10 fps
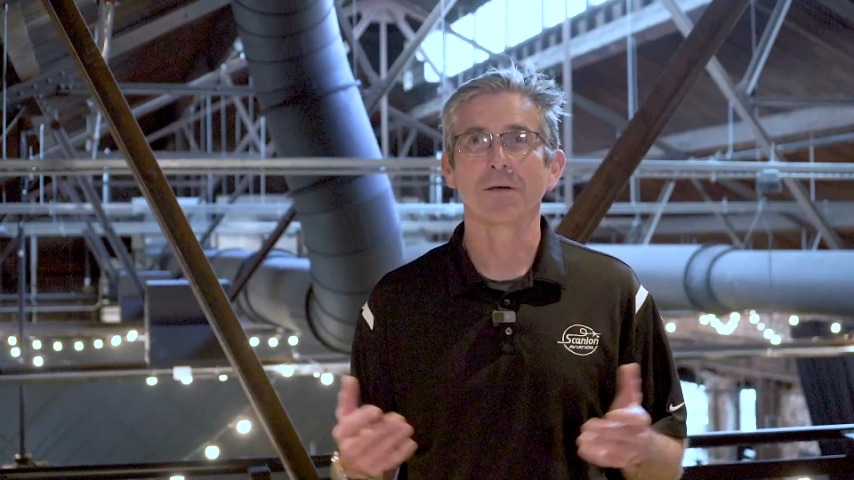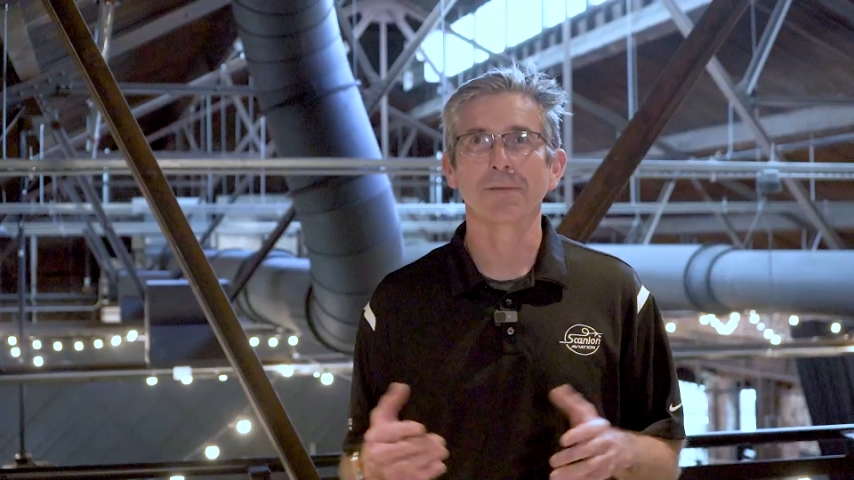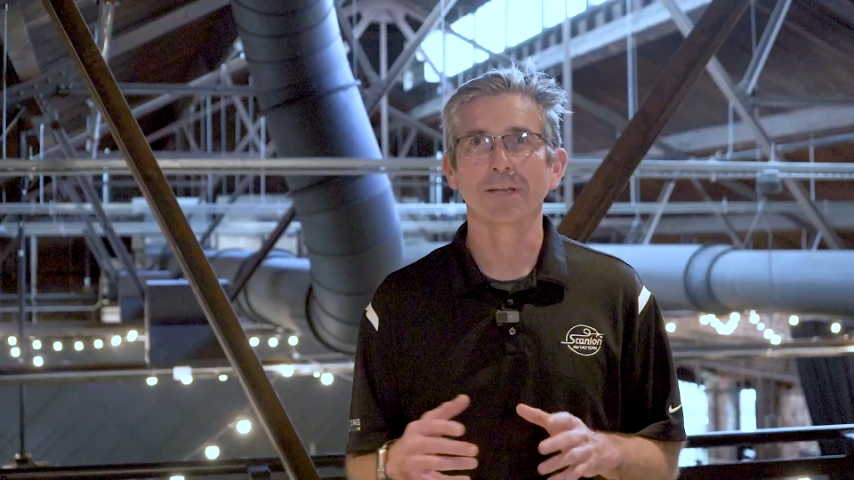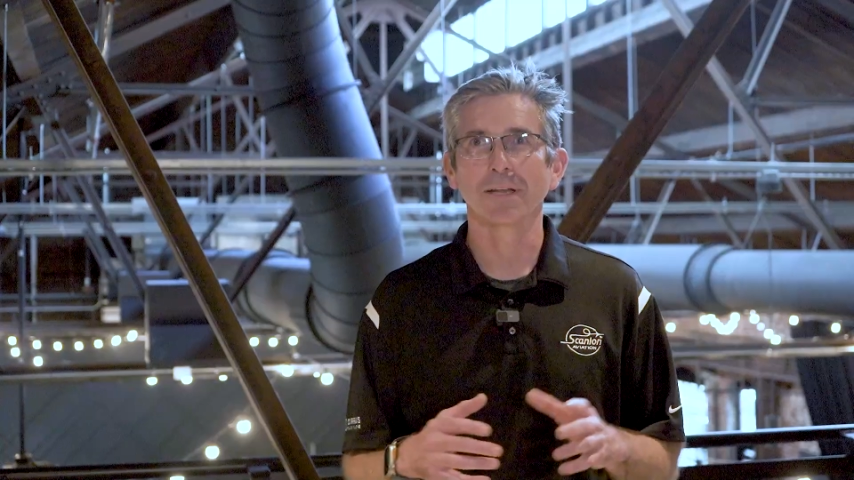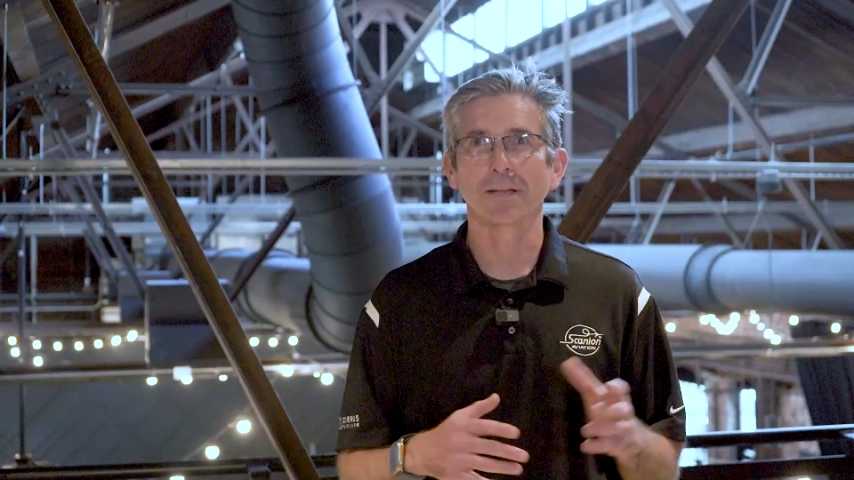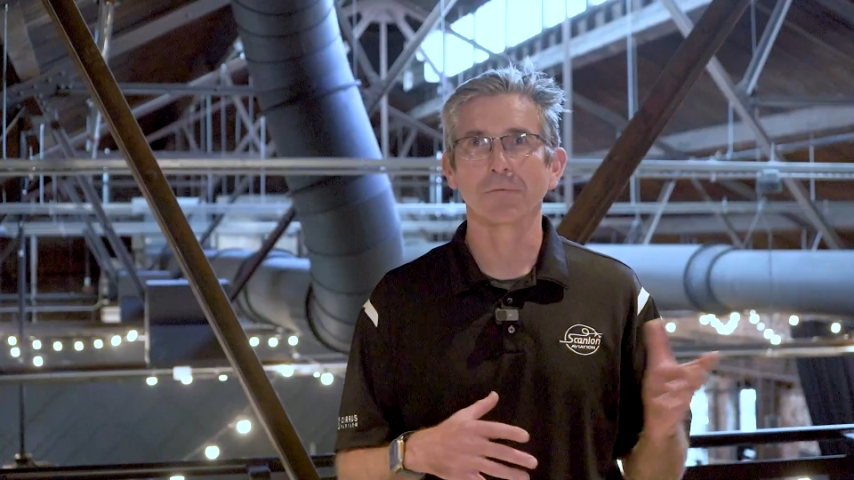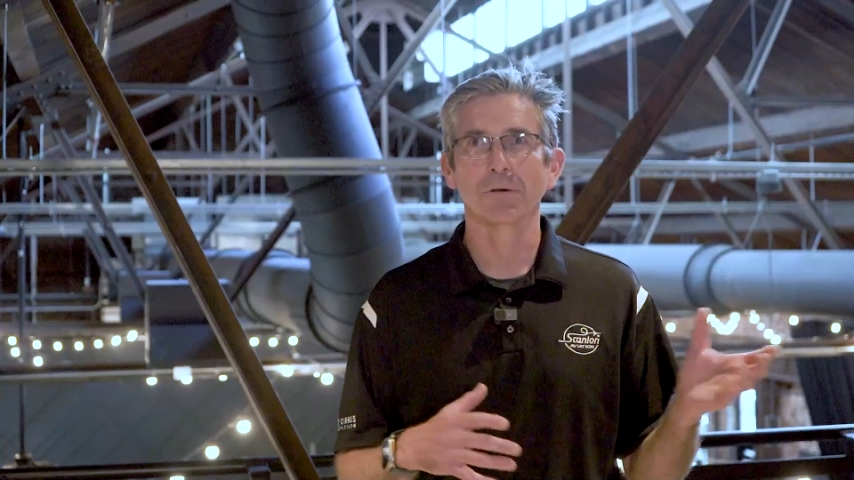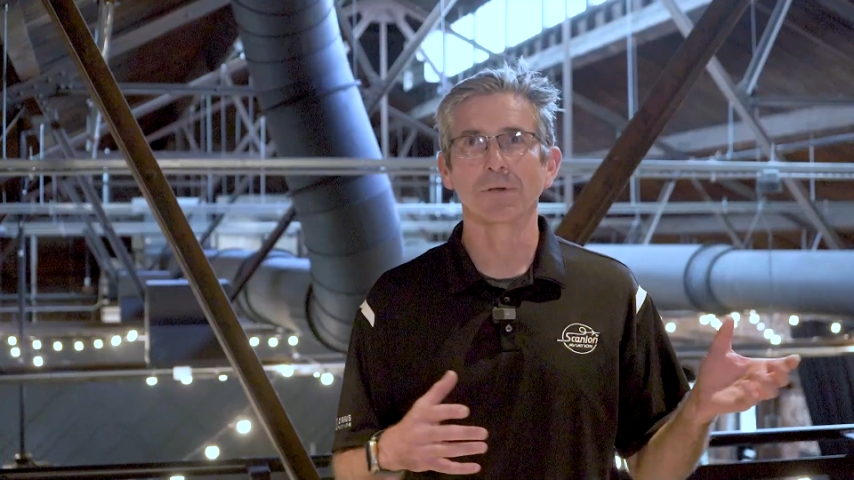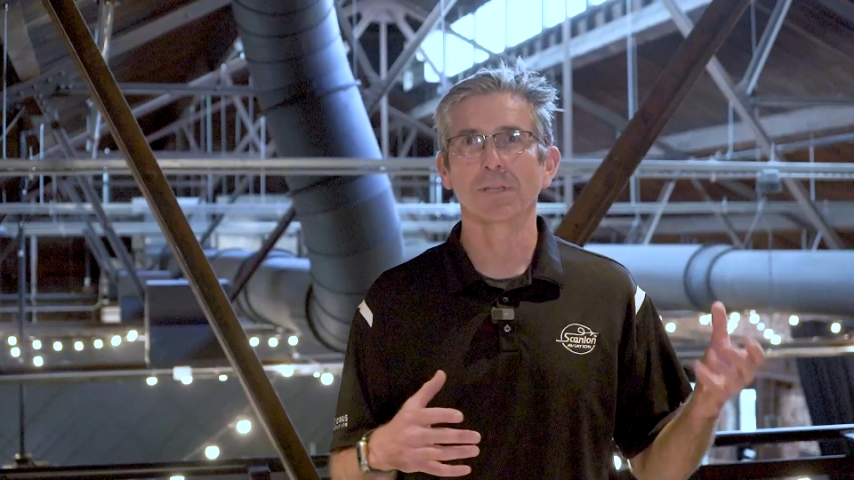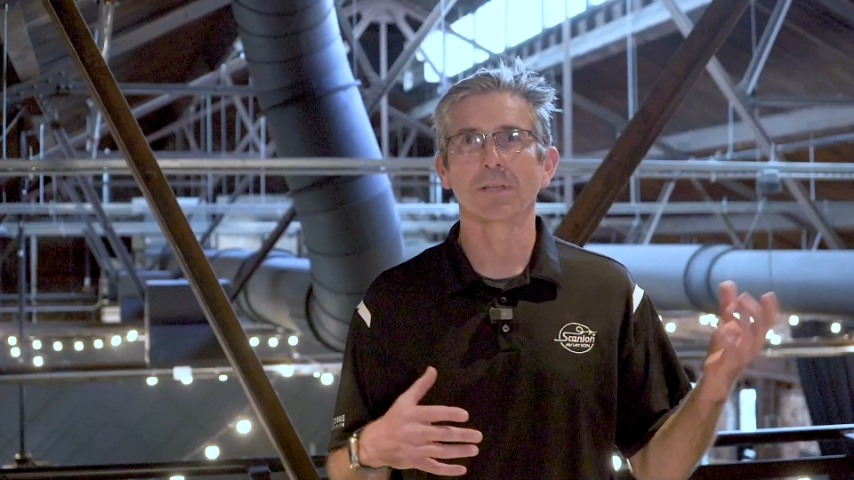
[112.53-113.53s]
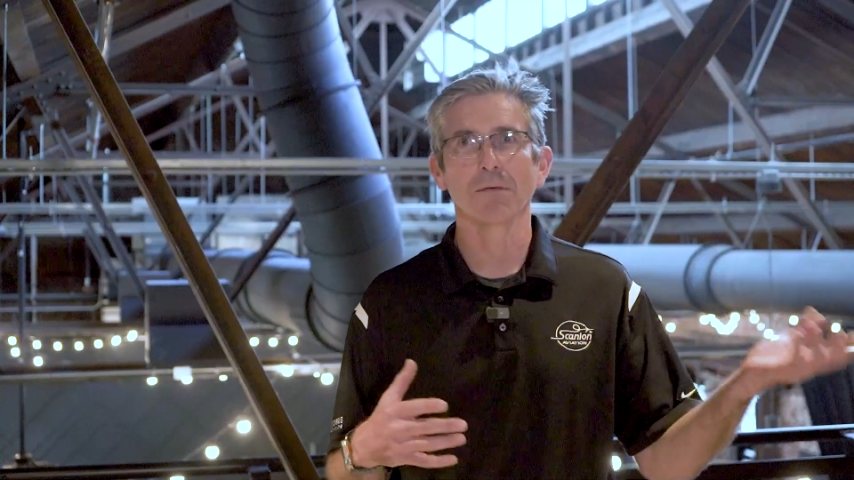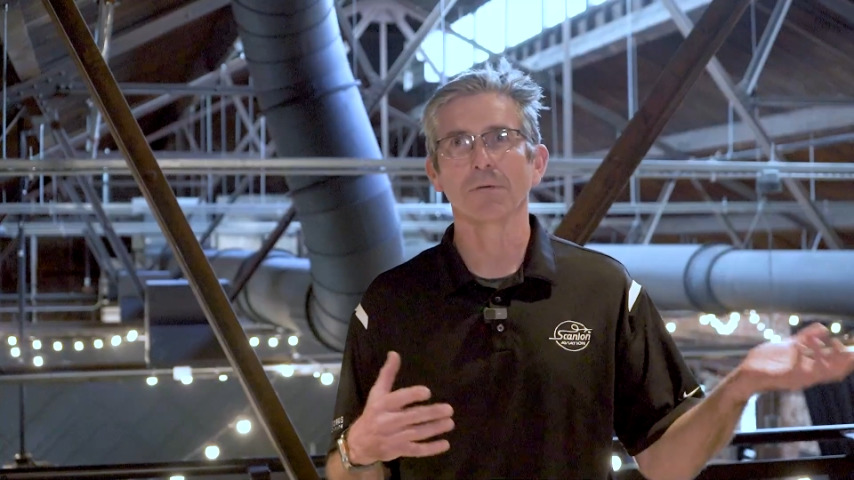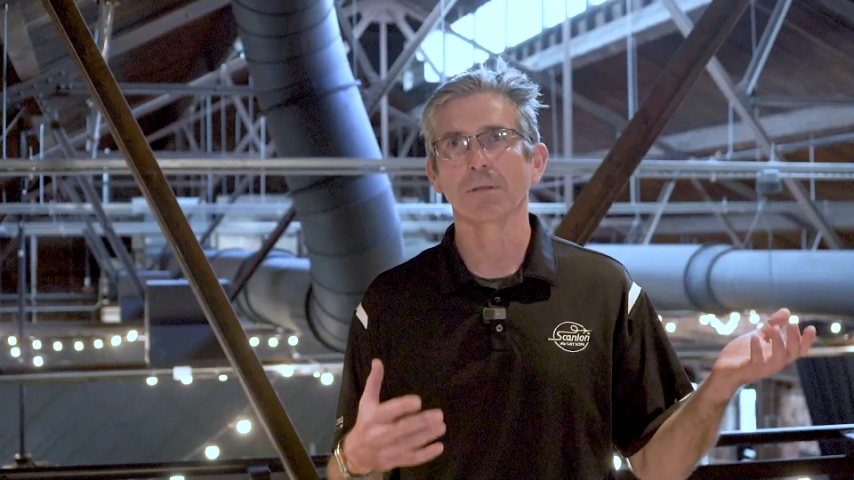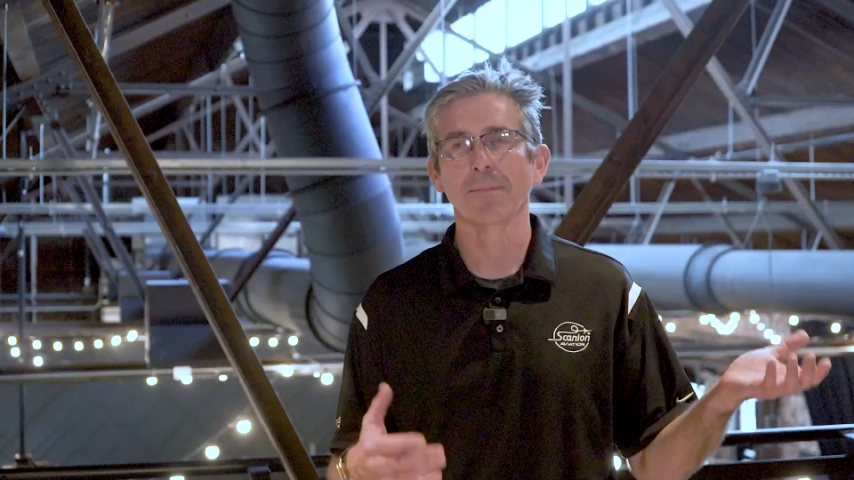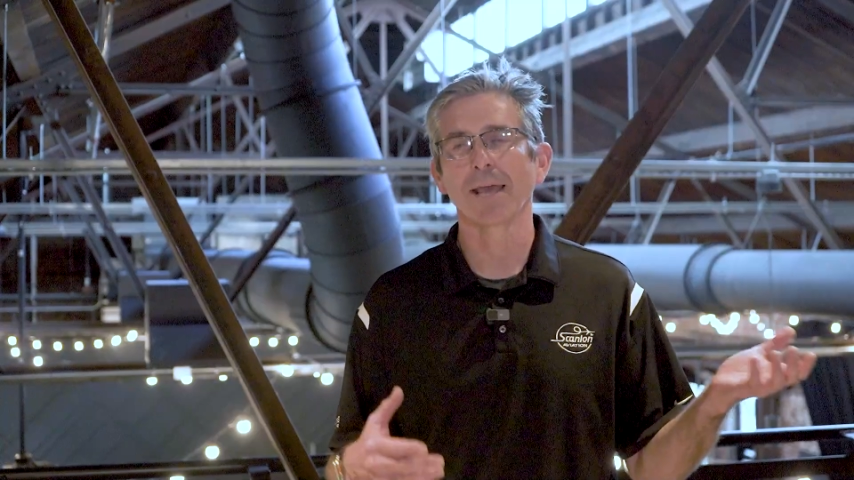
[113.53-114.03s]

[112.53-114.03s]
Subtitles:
I mean, with the